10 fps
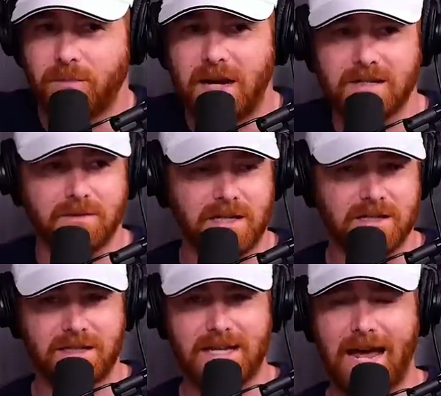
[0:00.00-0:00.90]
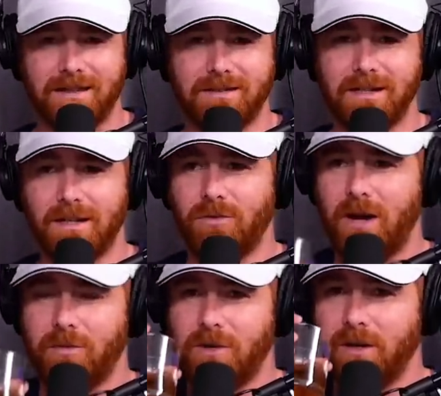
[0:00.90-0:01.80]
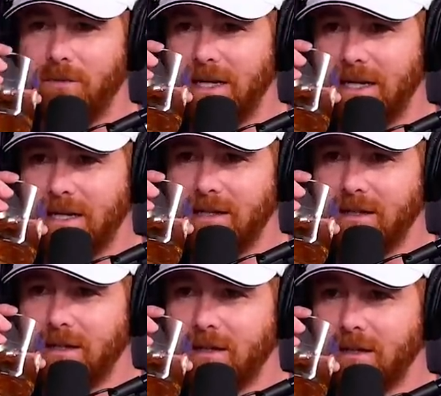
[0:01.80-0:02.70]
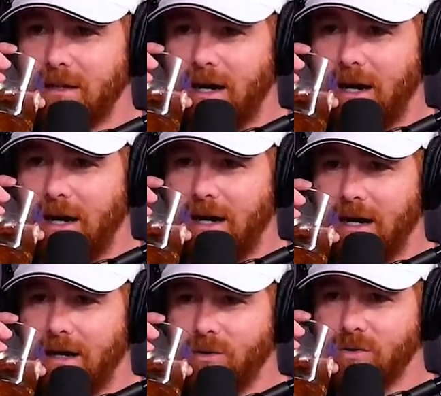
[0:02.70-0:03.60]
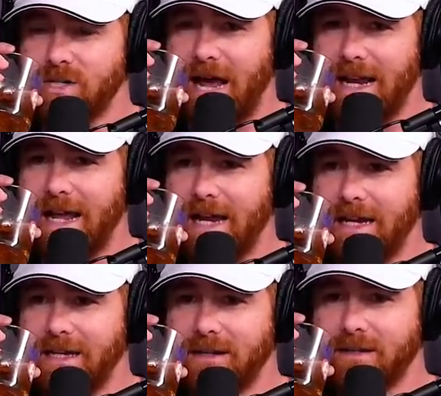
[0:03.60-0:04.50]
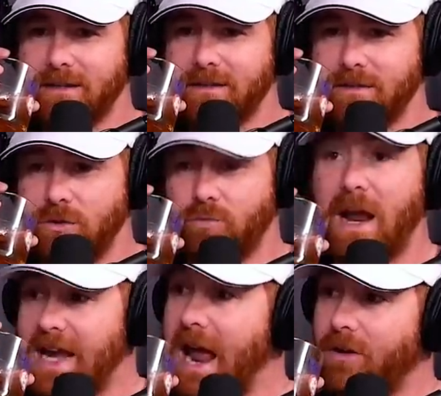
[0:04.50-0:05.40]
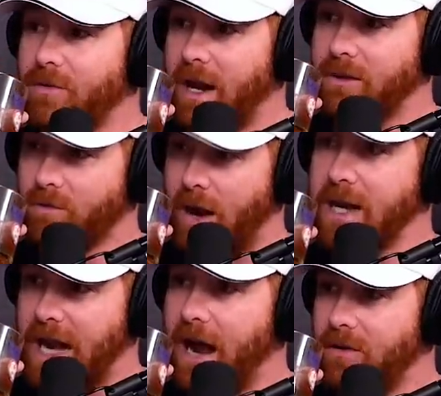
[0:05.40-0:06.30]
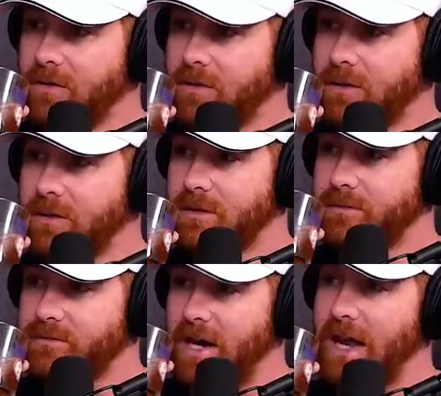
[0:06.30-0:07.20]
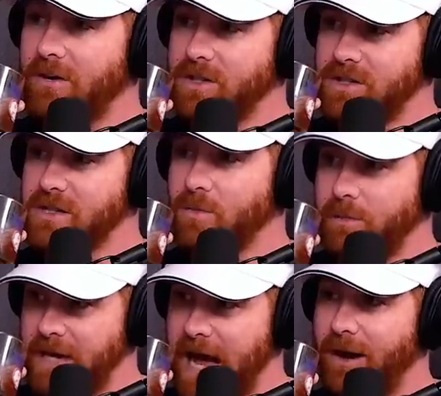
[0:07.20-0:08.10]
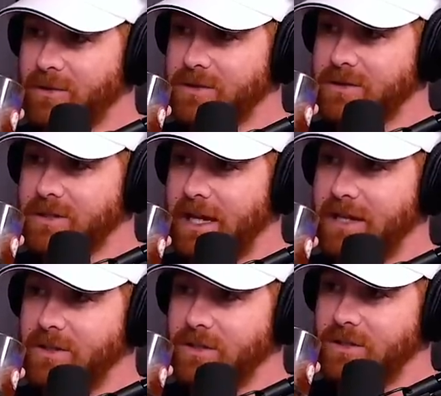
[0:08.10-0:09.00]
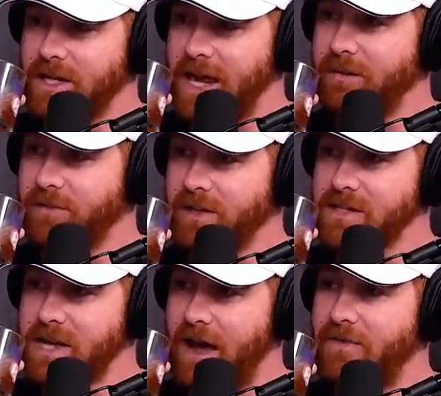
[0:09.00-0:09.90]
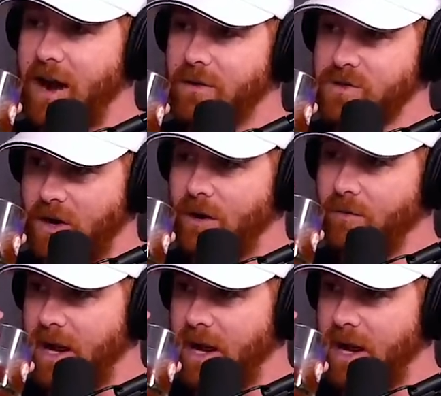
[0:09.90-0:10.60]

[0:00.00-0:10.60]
Brian Simpson is a talented, incredible comedian uh, who's got a right now, right, right now, right yeah. now, because this will be out, and the Netflix half hours are out